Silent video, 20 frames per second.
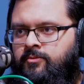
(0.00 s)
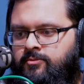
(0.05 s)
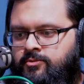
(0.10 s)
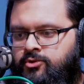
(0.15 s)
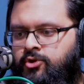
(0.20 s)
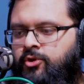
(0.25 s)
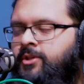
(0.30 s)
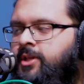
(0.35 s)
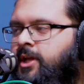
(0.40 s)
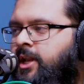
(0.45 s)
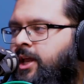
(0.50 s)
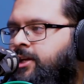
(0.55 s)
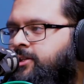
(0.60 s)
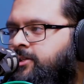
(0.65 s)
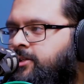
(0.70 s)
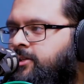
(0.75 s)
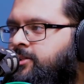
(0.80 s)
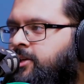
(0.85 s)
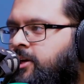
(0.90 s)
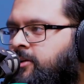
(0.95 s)
during the
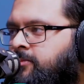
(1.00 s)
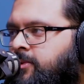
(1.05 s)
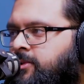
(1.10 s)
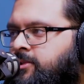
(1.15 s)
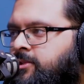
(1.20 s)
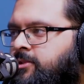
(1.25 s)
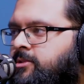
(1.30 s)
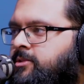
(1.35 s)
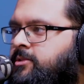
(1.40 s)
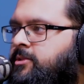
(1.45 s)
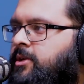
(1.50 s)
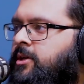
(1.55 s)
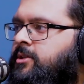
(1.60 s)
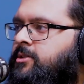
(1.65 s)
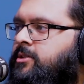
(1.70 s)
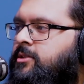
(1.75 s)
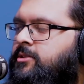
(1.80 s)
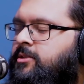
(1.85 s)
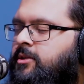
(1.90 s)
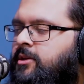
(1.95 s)
election time, as
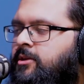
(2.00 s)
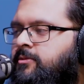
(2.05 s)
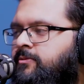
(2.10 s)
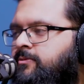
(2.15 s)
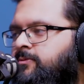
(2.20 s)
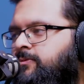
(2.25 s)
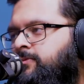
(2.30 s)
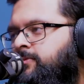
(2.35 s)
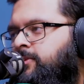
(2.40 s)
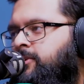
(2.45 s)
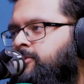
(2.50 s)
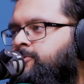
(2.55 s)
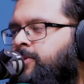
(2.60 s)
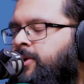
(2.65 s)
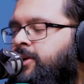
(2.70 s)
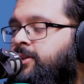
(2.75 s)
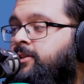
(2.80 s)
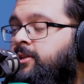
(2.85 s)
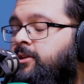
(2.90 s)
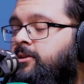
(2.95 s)
is kind of
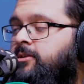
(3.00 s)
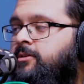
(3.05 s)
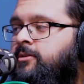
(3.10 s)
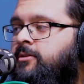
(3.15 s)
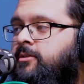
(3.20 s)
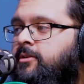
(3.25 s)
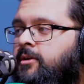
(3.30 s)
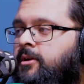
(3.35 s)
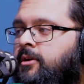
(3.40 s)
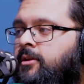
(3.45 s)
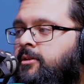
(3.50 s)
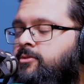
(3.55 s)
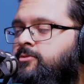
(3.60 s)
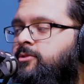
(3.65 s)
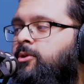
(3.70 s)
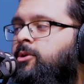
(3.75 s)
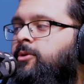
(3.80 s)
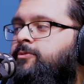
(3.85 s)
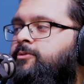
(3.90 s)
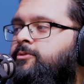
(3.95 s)
expected, there's
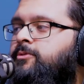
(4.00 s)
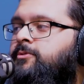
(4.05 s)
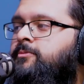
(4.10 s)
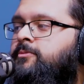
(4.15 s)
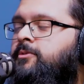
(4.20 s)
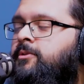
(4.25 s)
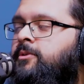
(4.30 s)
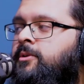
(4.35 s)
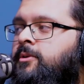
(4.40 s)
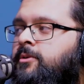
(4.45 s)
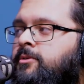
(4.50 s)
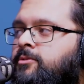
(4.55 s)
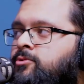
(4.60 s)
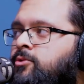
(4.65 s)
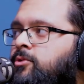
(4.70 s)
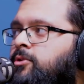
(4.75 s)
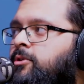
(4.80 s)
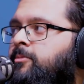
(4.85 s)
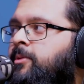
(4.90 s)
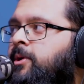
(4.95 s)
a lot of
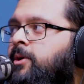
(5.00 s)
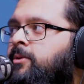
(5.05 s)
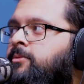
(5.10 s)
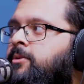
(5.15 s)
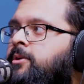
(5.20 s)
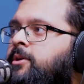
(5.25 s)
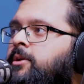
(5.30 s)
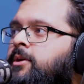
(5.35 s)
talk about